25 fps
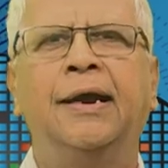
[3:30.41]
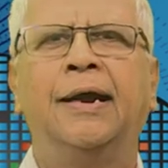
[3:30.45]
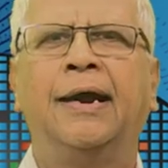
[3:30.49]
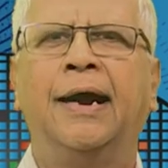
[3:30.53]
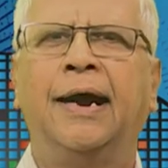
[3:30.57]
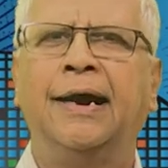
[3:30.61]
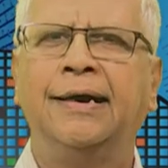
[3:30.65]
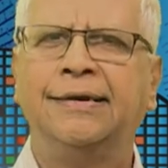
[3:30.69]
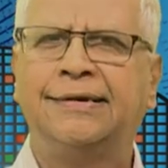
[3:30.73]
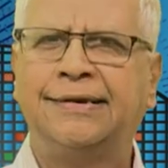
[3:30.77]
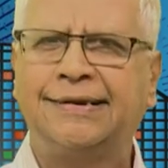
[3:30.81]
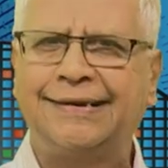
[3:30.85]

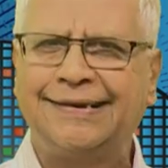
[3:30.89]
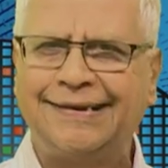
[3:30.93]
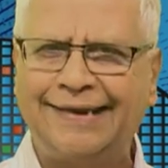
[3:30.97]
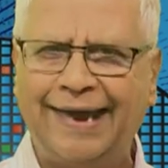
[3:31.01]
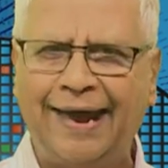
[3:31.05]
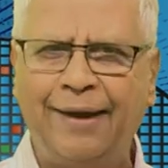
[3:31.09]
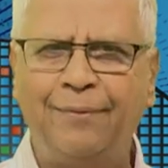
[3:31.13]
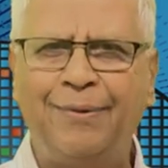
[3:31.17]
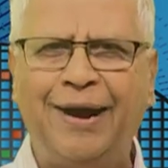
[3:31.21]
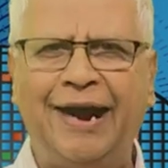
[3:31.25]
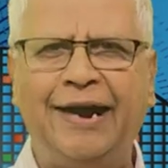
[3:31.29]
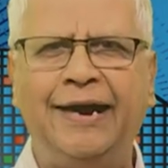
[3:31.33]
And
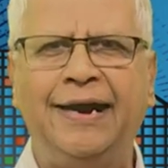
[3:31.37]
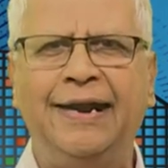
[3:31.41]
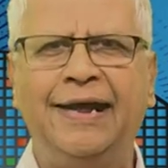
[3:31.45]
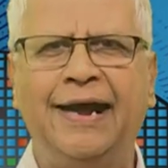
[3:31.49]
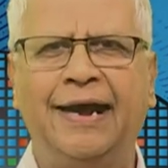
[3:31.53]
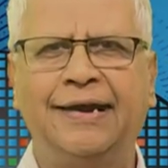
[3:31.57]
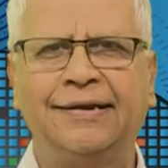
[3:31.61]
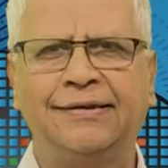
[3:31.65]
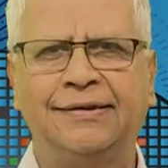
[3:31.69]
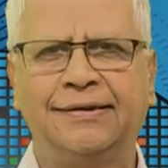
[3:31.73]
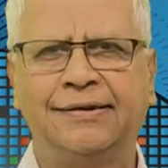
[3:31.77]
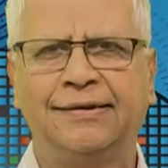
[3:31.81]
same
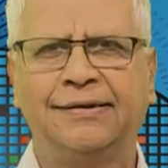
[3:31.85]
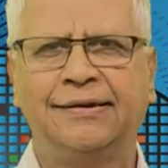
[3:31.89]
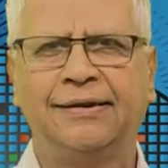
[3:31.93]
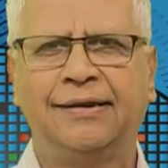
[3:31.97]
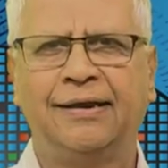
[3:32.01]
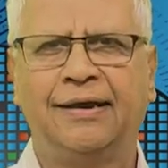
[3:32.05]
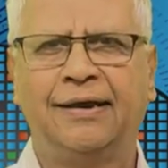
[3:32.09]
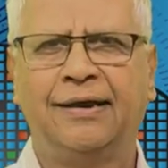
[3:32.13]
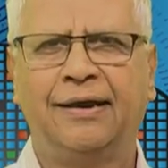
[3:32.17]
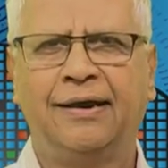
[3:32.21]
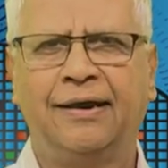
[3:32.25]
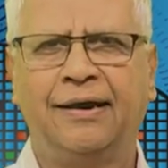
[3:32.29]
ideas,
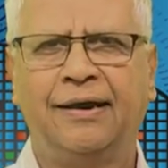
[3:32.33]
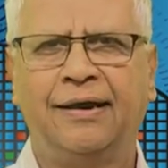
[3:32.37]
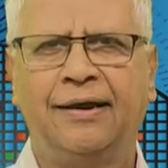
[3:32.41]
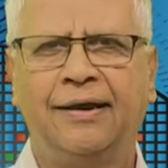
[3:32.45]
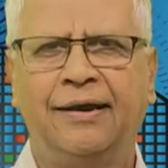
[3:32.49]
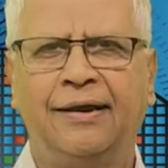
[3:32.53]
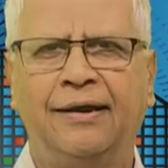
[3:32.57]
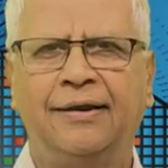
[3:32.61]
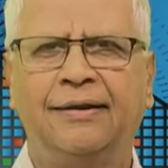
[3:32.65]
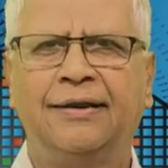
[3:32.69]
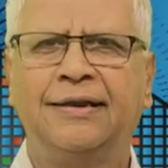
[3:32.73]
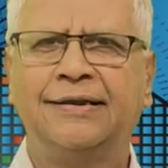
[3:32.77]

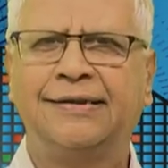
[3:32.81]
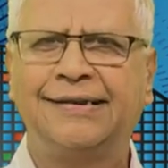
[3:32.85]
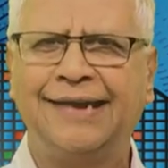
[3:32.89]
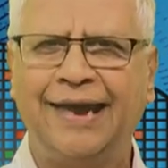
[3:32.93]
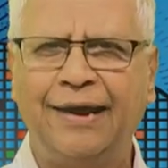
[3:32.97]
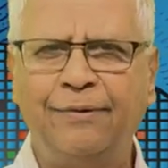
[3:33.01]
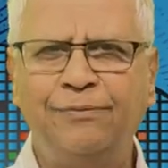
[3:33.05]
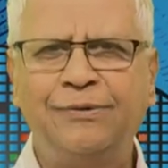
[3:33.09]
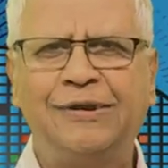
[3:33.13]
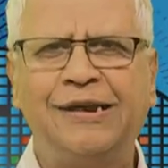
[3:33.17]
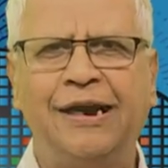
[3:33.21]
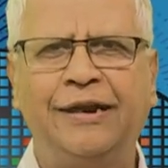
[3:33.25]
the
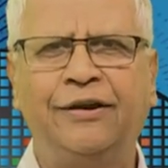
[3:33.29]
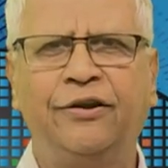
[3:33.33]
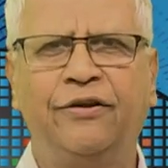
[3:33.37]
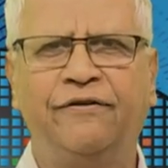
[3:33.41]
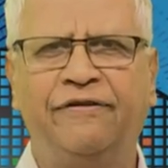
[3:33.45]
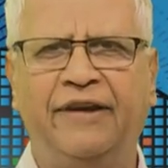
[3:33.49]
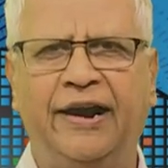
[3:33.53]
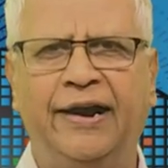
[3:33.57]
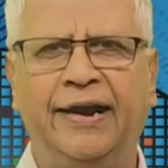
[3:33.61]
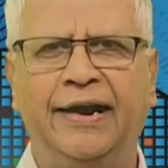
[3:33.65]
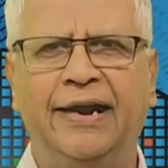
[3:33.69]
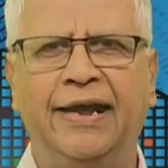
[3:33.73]
same set
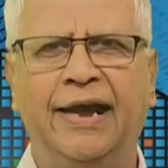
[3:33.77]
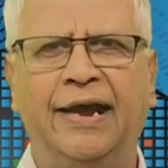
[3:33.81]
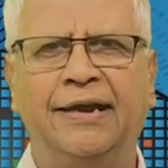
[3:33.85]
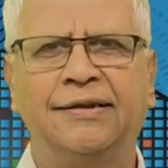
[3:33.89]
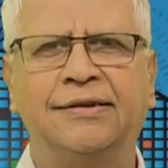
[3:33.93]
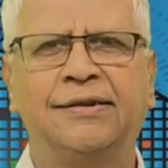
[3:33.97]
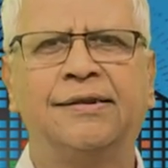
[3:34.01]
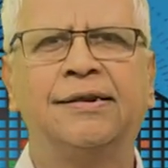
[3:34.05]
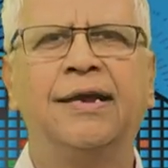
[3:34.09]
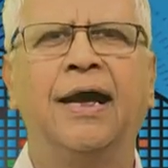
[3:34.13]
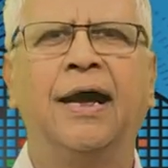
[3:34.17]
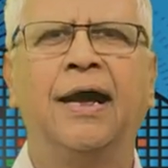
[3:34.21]
of
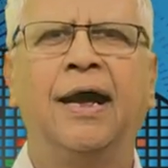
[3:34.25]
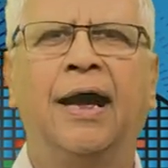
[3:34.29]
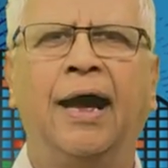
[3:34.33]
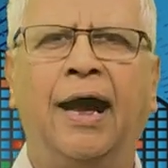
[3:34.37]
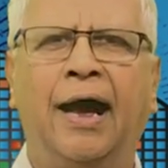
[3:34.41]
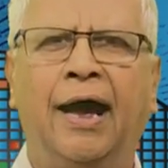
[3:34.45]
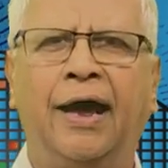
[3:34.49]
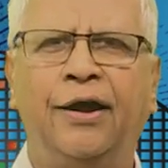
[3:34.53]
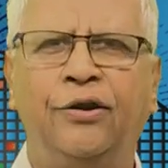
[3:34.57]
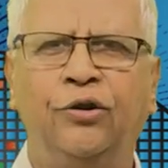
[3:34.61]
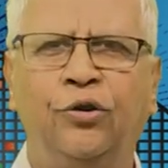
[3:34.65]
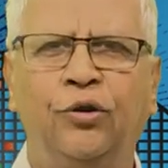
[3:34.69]
ideas
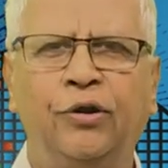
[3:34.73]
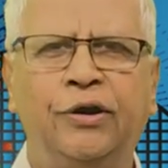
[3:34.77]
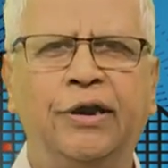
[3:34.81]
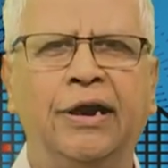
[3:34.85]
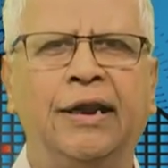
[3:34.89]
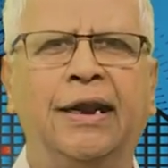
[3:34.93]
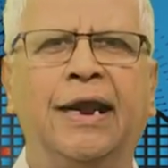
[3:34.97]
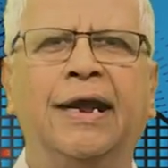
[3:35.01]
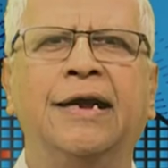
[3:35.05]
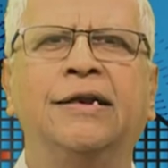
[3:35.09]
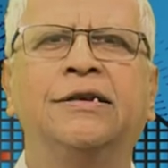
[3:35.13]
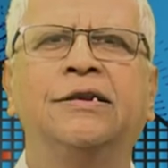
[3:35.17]
are
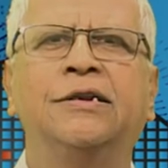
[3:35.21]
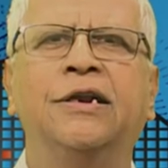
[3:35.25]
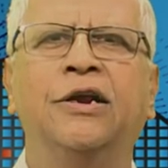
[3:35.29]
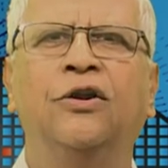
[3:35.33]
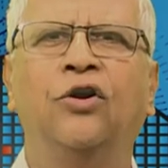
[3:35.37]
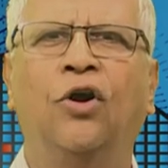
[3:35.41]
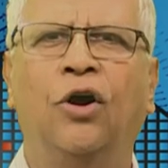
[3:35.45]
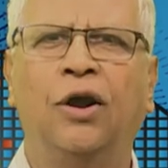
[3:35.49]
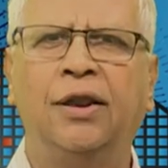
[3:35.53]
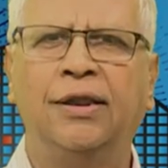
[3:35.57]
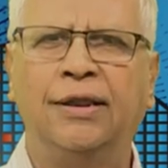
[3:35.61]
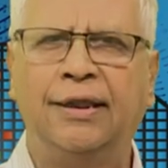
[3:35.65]
utilized in
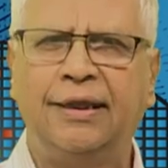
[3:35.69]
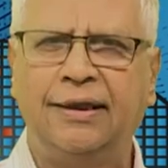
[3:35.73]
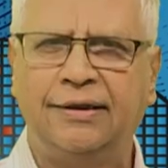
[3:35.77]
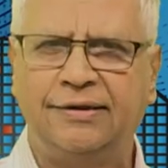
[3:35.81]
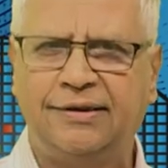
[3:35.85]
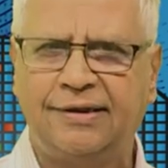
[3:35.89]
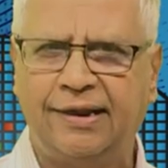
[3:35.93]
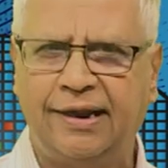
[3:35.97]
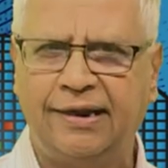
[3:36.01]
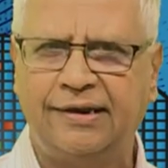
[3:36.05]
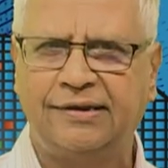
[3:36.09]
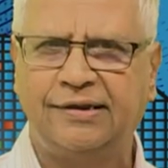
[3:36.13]
all
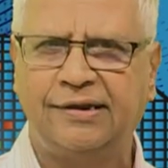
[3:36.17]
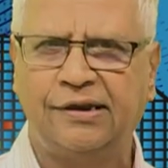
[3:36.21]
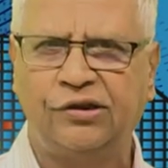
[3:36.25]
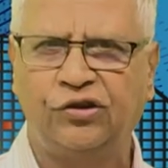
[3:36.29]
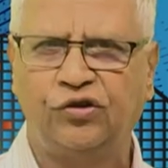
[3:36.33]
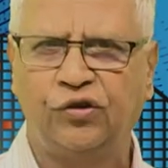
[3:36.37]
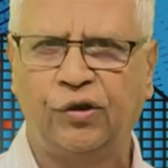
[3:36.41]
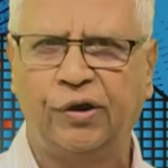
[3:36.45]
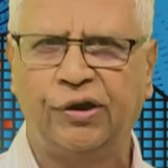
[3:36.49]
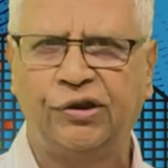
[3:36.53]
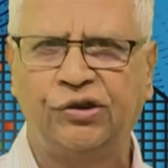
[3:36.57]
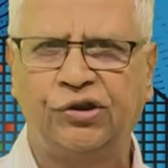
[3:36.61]
these three
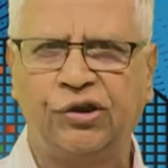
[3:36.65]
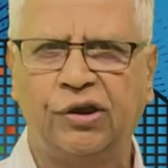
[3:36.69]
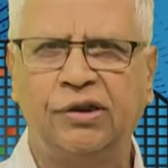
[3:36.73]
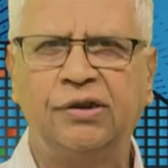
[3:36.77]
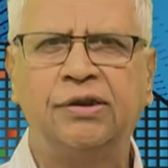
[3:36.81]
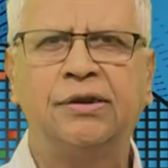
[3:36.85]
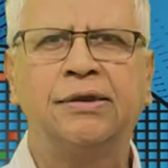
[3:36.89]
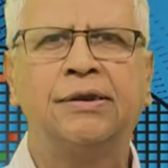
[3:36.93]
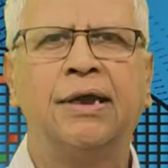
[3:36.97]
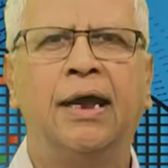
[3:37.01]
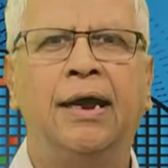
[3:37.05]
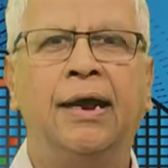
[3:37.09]
situations.